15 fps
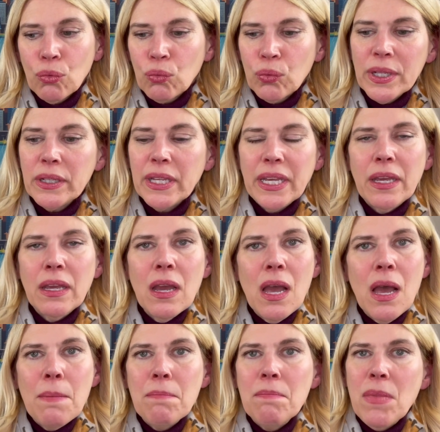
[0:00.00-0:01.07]
Really,
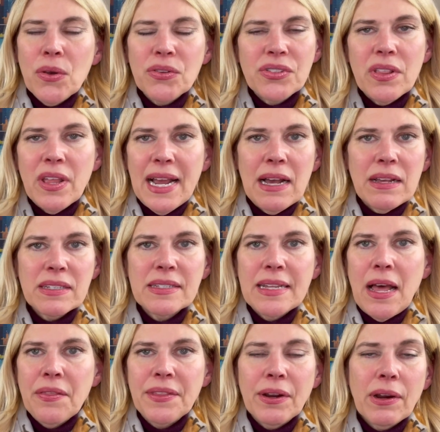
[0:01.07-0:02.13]
most of the houses
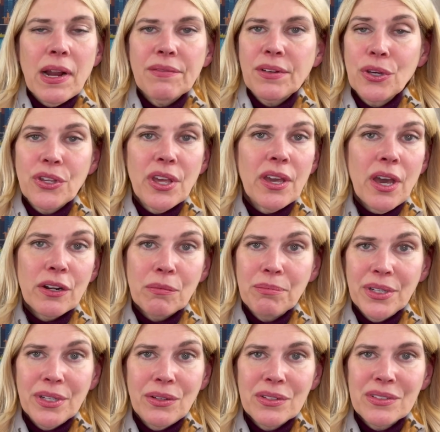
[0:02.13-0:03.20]
out there have cookie cutter
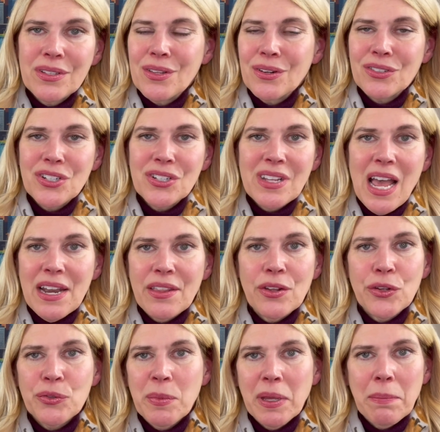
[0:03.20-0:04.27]
builds. They're just kind of
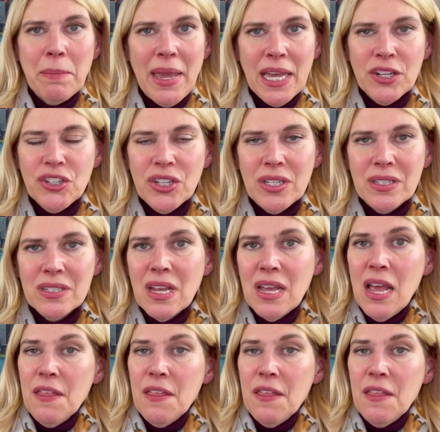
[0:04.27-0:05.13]
those McMansions.